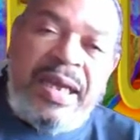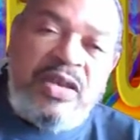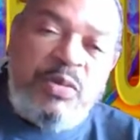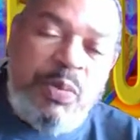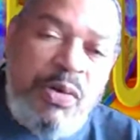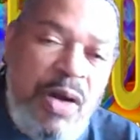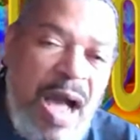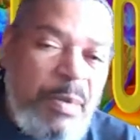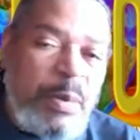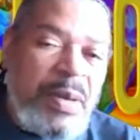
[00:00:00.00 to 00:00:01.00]
is
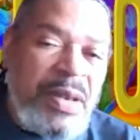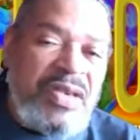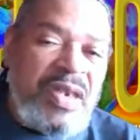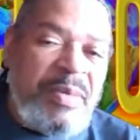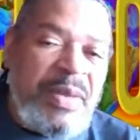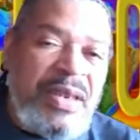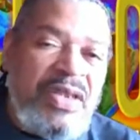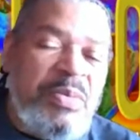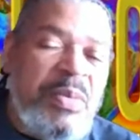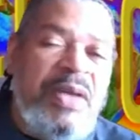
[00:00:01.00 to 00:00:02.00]
probably something
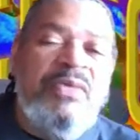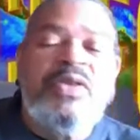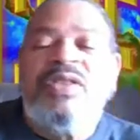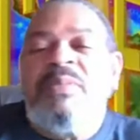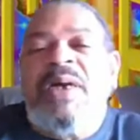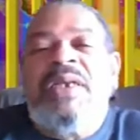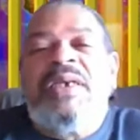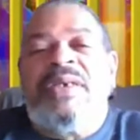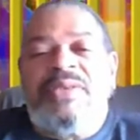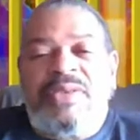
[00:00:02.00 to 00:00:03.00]
that's meant for
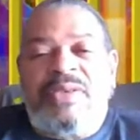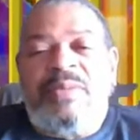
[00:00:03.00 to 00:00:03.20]
somebody else.